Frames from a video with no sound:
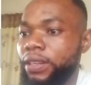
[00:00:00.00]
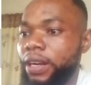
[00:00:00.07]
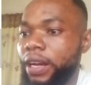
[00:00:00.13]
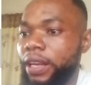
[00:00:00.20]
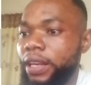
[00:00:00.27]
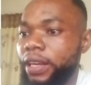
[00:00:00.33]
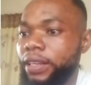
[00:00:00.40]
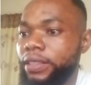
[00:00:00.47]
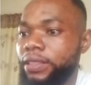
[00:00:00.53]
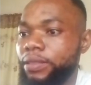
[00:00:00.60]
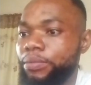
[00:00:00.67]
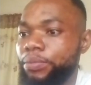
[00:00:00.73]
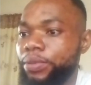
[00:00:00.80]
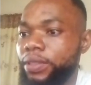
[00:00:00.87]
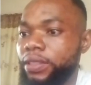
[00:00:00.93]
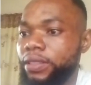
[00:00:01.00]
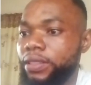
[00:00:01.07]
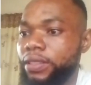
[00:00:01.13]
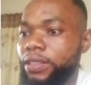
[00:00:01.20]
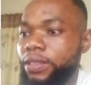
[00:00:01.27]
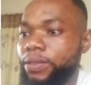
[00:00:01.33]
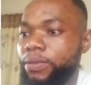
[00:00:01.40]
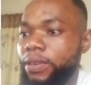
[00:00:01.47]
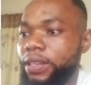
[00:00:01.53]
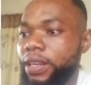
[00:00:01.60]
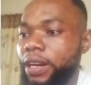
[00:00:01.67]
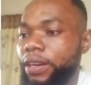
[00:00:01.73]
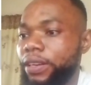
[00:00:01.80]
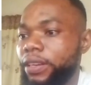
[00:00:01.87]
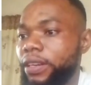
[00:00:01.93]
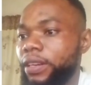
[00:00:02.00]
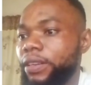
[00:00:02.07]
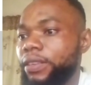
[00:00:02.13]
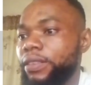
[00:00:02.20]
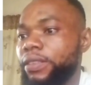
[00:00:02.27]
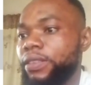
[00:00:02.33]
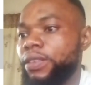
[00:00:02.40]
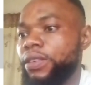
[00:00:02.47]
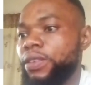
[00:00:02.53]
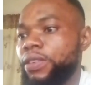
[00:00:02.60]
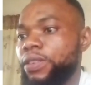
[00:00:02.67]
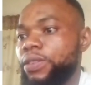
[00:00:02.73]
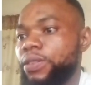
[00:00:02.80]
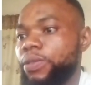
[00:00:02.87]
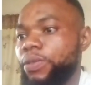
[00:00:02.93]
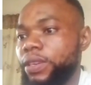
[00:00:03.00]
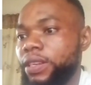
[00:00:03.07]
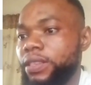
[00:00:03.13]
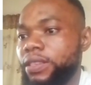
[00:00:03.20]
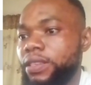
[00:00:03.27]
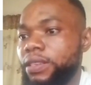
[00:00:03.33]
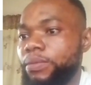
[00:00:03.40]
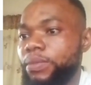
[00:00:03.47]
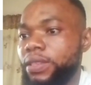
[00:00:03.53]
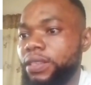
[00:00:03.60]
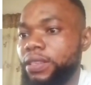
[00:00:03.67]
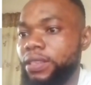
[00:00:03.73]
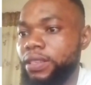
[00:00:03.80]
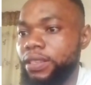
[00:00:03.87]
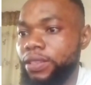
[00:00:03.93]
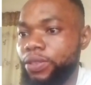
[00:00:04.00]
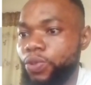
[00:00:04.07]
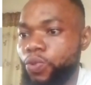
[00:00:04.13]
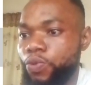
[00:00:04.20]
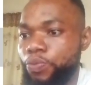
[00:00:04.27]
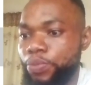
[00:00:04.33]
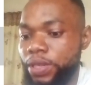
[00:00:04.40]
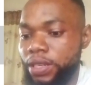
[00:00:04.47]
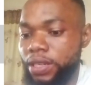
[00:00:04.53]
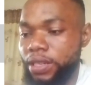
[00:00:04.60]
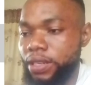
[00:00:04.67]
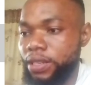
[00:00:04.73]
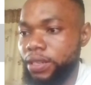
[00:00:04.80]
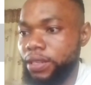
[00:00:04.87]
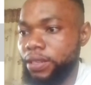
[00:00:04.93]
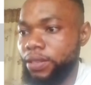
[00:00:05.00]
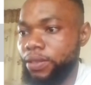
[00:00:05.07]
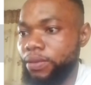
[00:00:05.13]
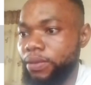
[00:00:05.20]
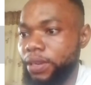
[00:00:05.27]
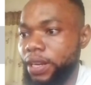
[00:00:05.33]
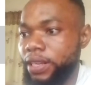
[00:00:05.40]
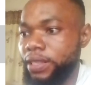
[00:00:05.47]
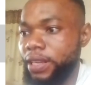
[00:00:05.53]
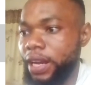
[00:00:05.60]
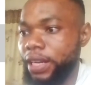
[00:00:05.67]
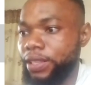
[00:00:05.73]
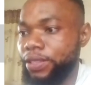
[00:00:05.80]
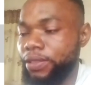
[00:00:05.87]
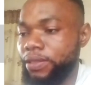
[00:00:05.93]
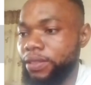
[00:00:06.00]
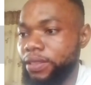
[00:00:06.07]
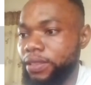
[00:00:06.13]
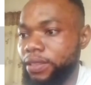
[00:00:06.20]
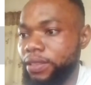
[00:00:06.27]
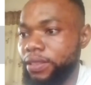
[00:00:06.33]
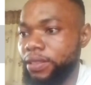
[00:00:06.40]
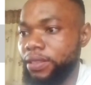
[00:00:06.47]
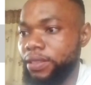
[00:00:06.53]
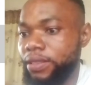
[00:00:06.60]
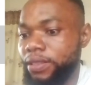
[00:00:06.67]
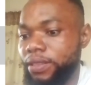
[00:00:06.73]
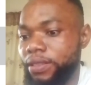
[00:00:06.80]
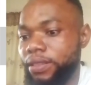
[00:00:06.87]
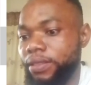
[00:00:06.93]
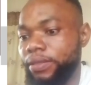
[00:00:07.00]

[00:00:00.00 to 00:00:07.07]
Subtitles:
and let's bring this one down here. So it seems this is too big, so let's adjust this.